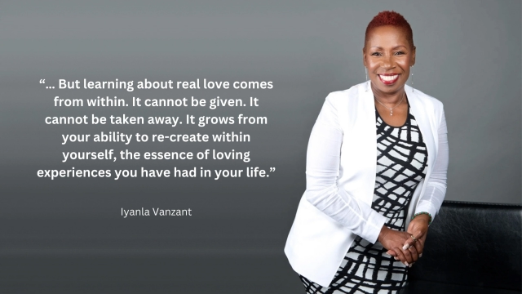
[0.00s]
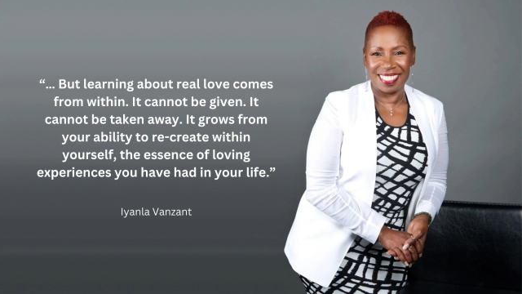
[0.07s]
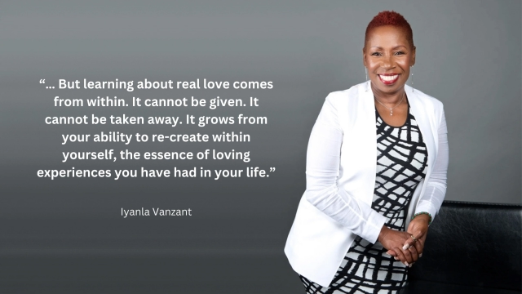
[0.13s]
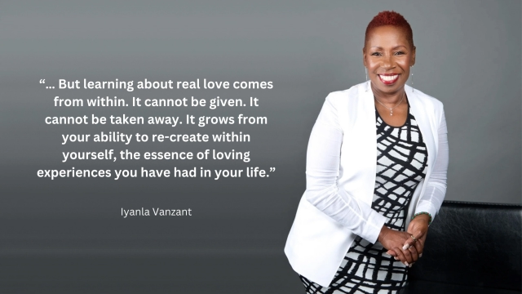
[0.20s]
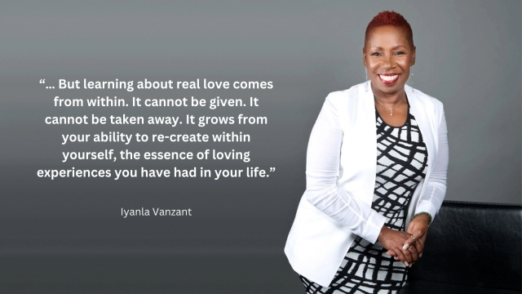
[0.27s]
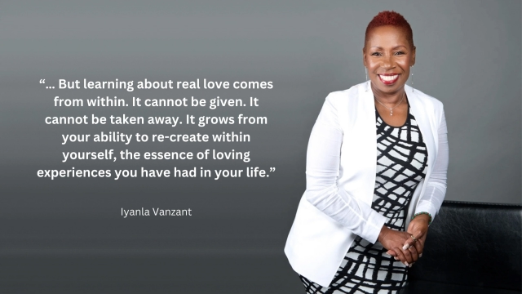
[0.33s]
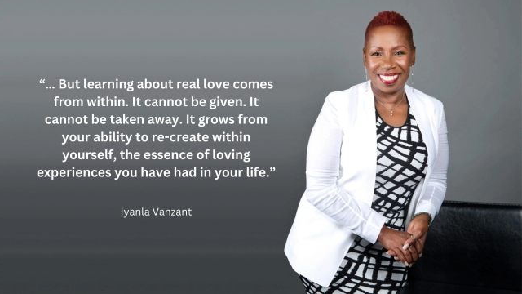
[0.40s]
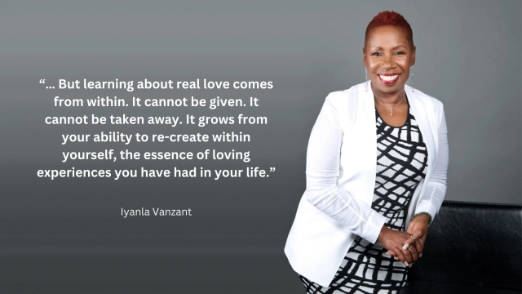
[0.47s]

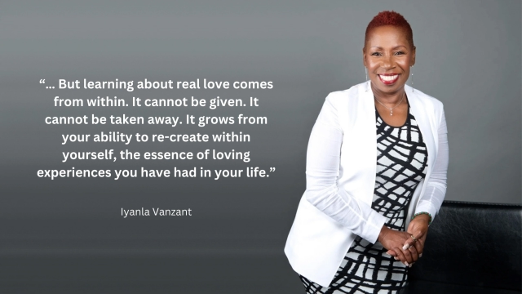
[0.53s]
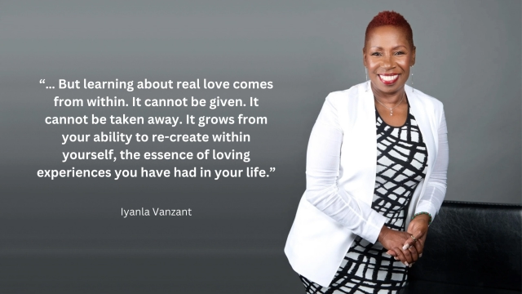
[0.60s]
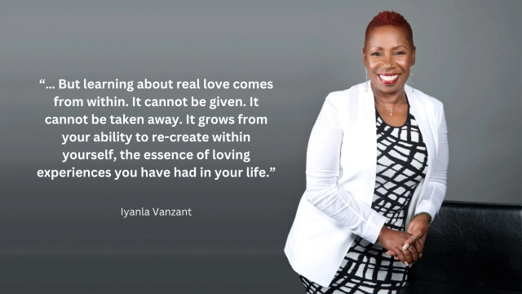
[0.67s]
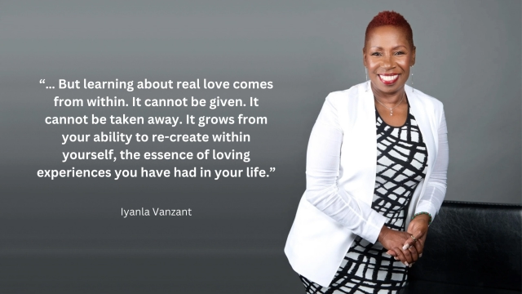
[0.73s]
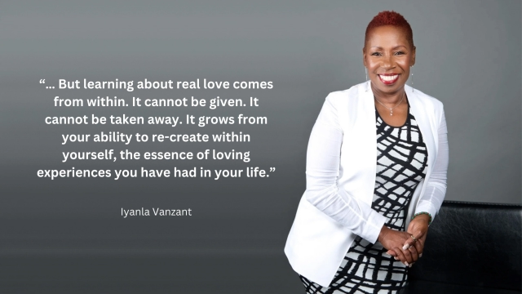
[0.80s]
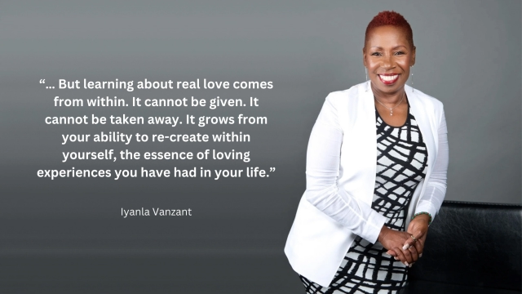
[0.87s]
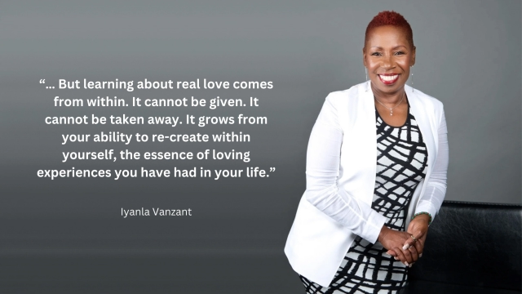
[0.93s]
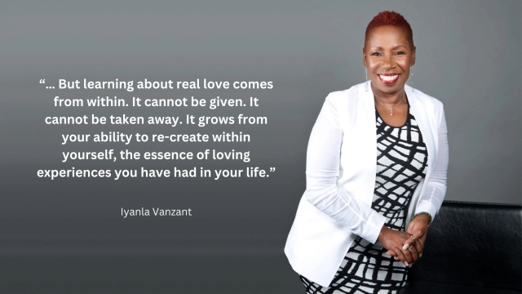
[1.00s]

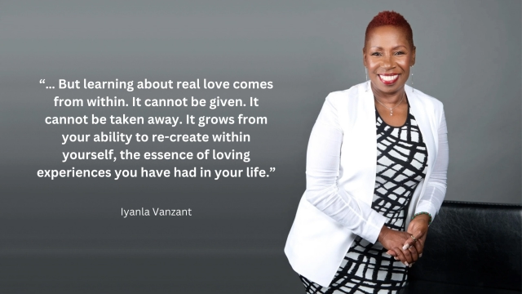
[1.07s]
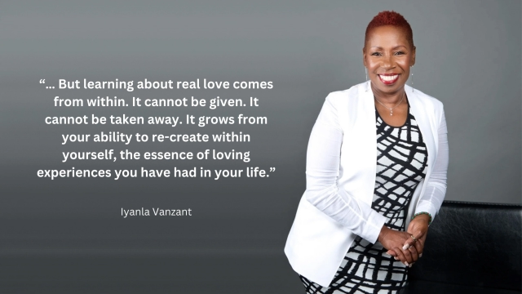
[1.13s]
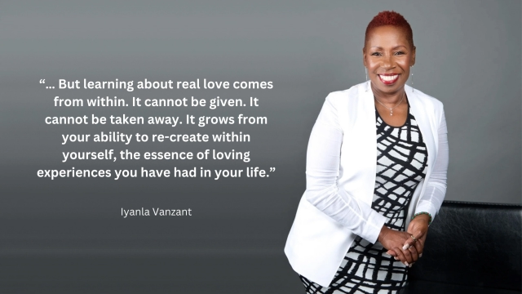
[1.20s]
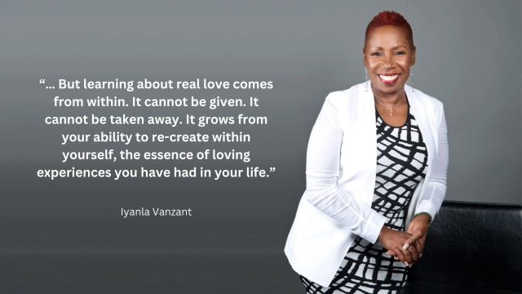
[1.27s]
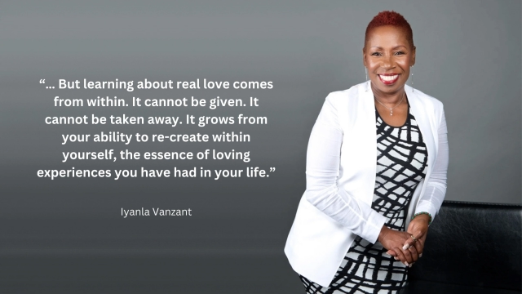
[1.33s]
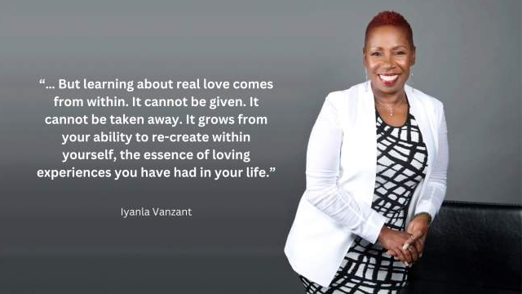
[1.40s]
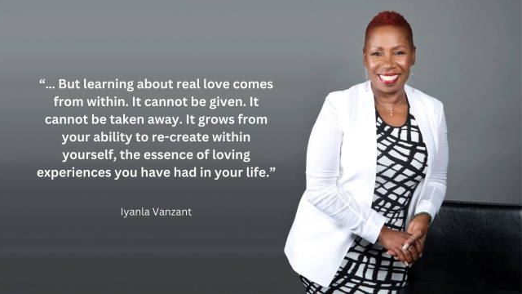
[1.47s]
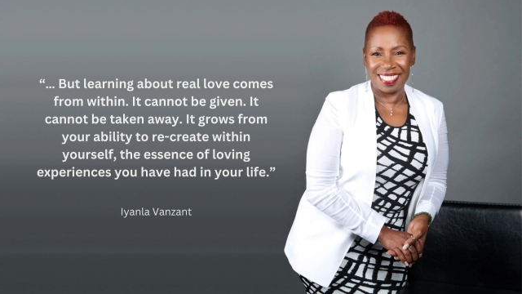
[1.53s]

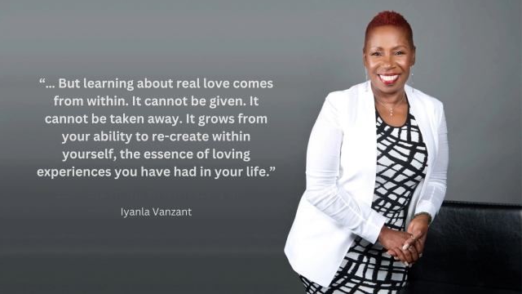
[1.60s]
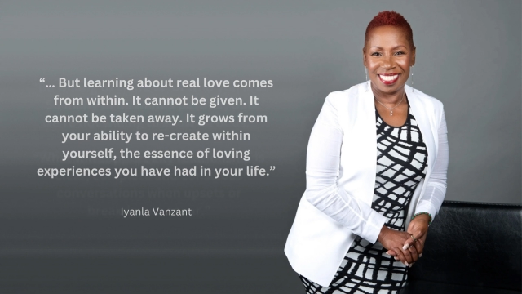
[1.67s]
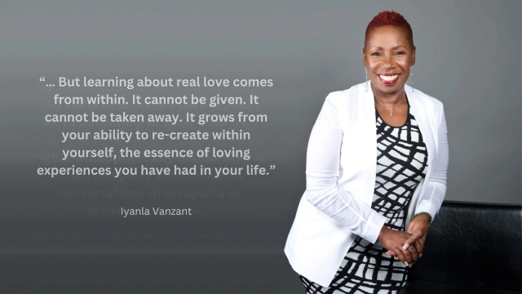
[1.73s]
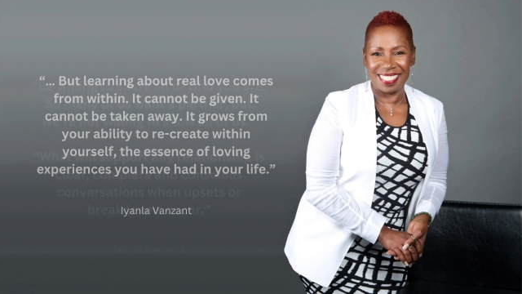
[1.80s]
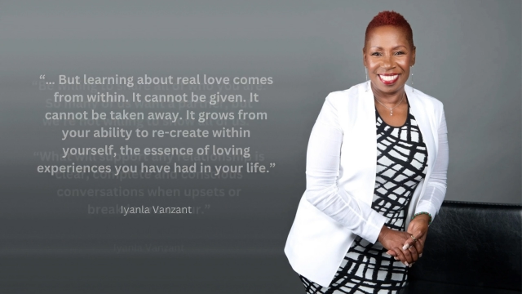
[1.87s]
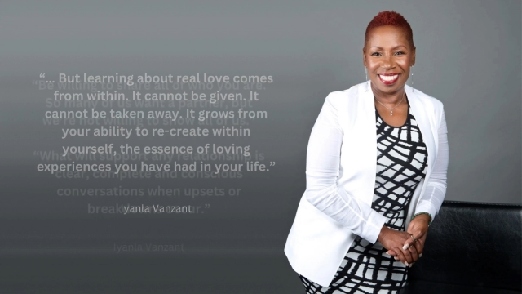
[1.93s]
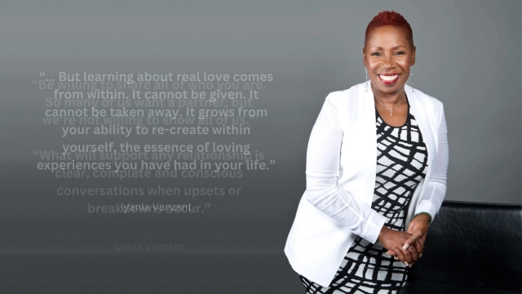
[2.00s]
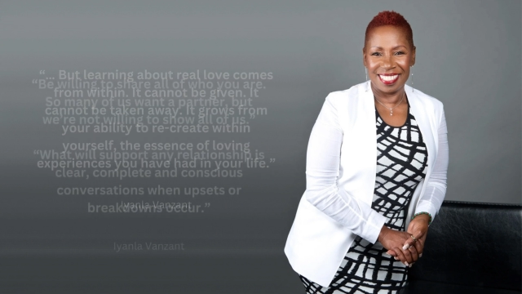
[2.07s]

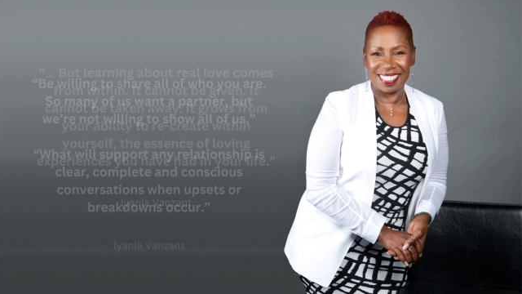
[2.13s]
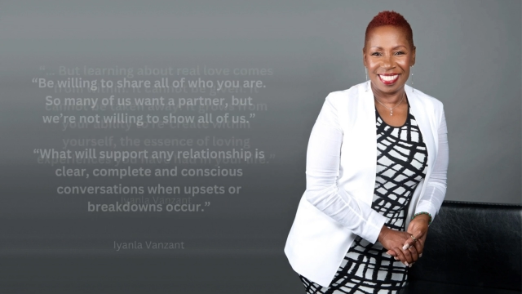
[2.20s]
Nobody speaks.